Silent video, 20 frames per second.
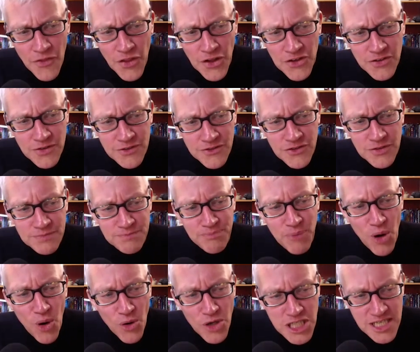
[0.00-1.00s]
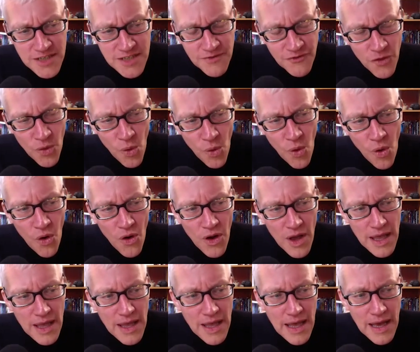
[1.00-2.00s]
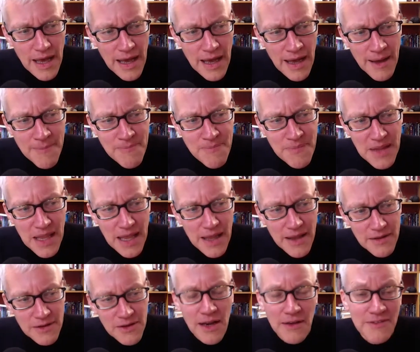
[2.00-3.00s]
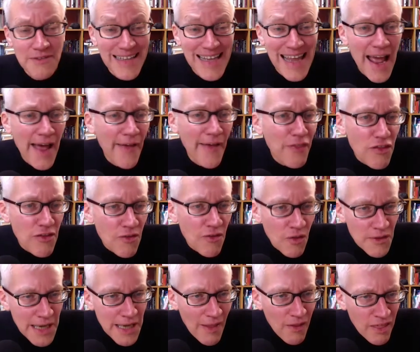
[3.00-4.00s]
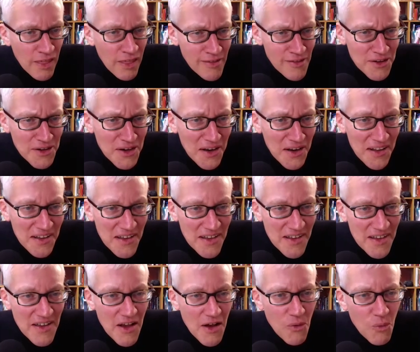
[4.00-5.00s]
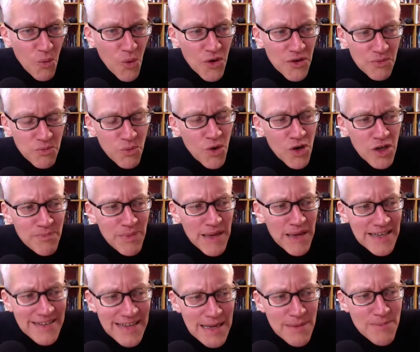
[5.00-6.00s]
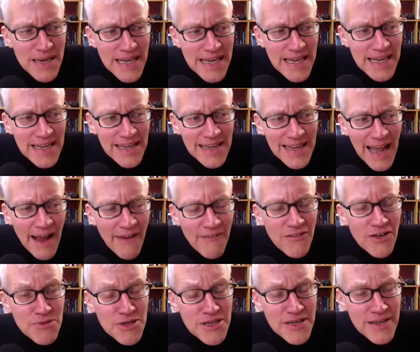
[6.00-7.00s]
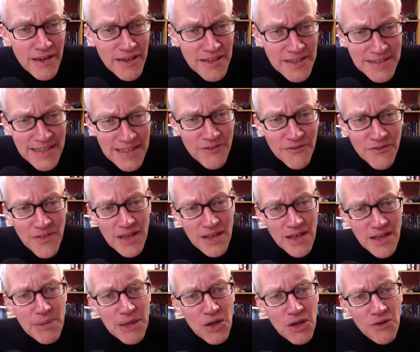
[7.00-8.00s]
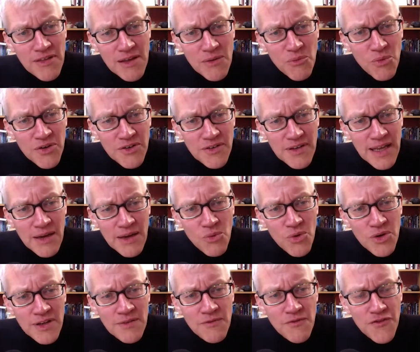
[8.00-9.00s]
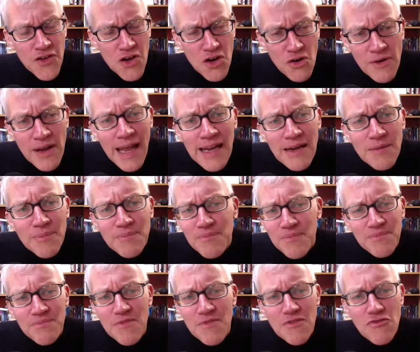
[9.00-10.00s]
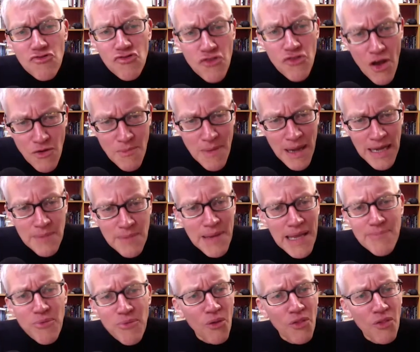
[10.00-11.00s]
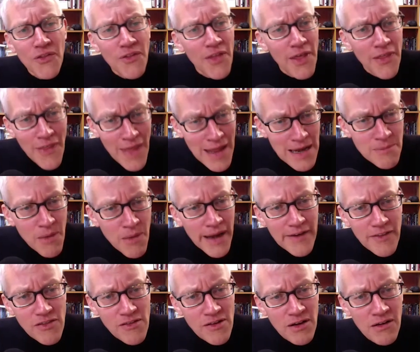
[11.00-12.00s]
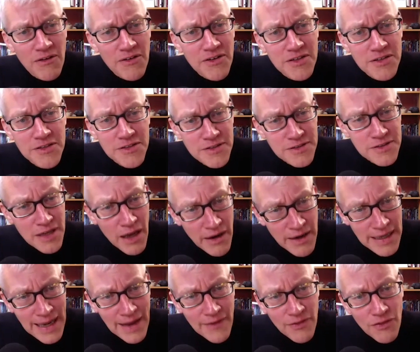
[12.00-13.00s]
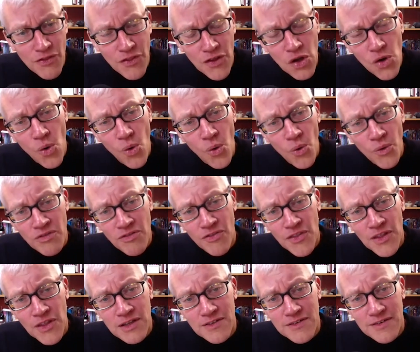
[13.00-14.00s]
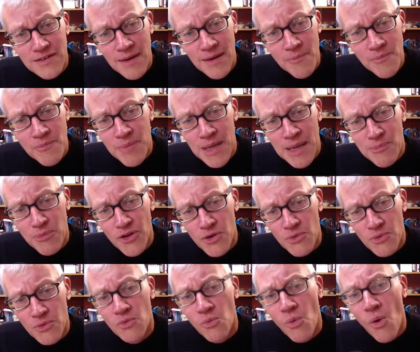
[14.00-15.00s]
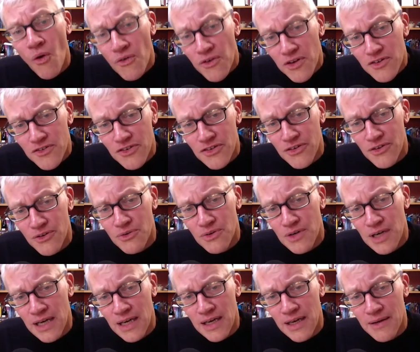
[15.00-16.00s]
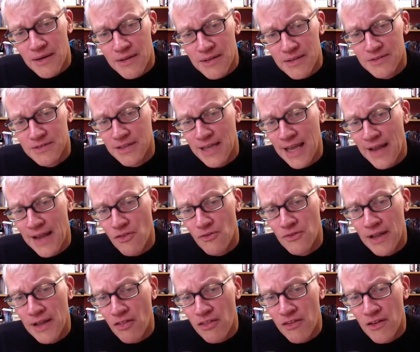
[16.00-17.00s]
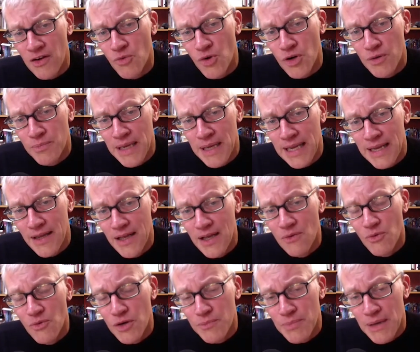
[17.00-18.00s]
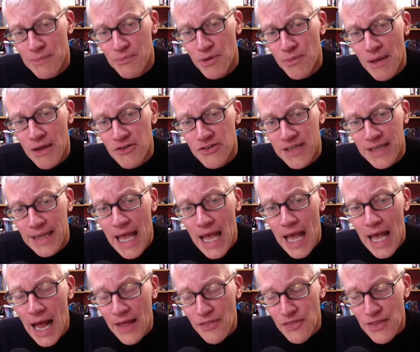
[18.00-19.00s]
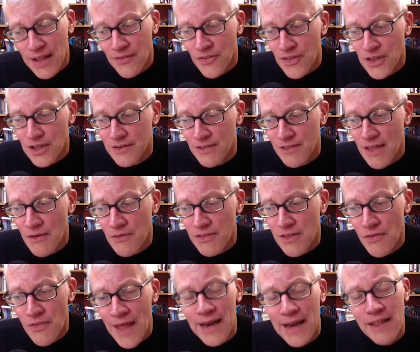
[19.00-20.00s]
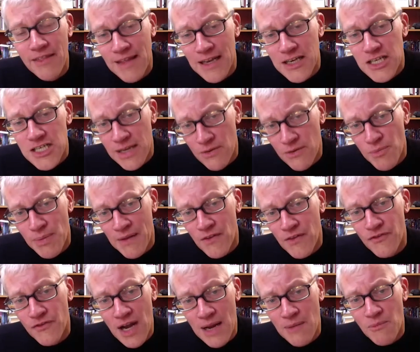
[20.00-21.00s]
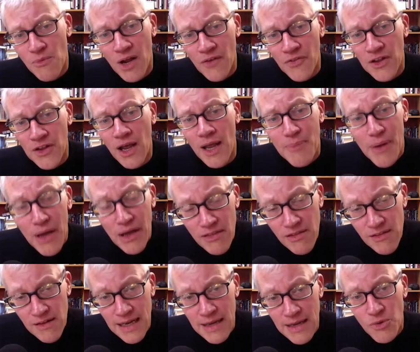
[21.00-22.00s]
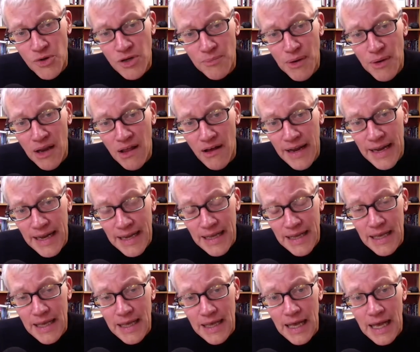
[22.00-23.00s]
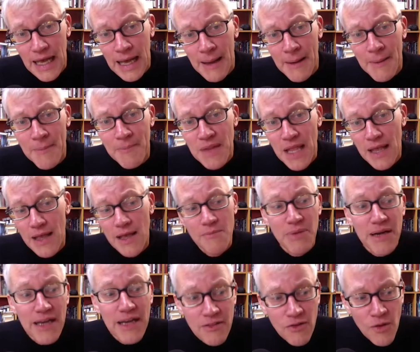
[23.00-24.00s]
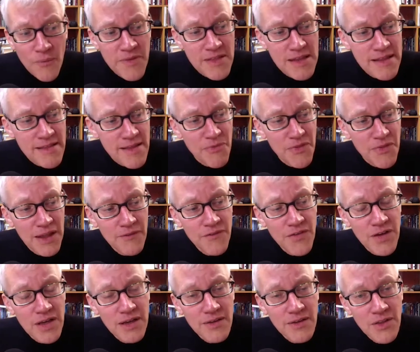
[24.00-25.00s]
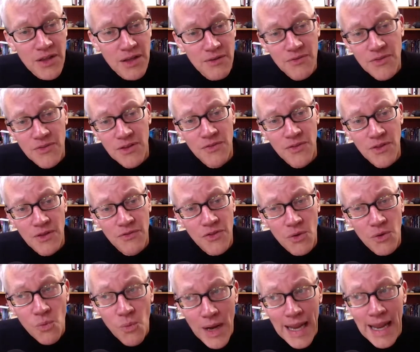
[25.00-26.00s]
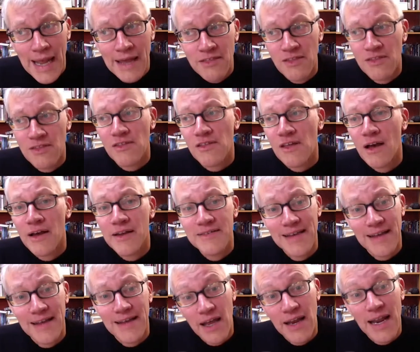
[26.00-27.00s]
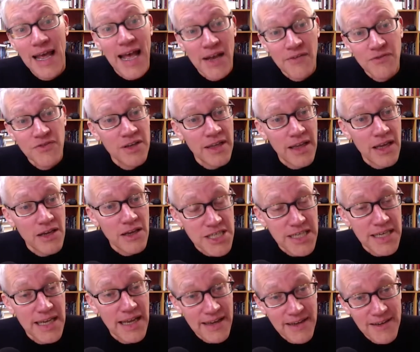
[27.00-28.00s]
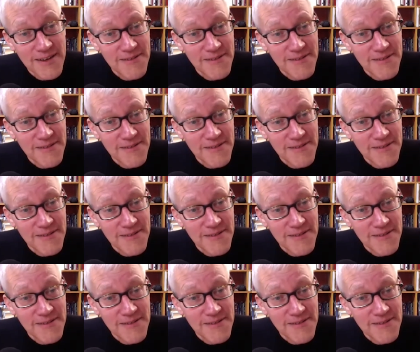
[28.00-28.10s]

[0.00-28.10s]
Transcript: that to push for, you know, to cancel Nelson would be deeply counterproductive, because it would infuriate so many people that they then might start to turn against the cause that people who would want to cancel Nelson would be promoting. I think that so that essentially would be the framework that I personally would apply. But it's obviously something for that we as a society are going to have to negotiate.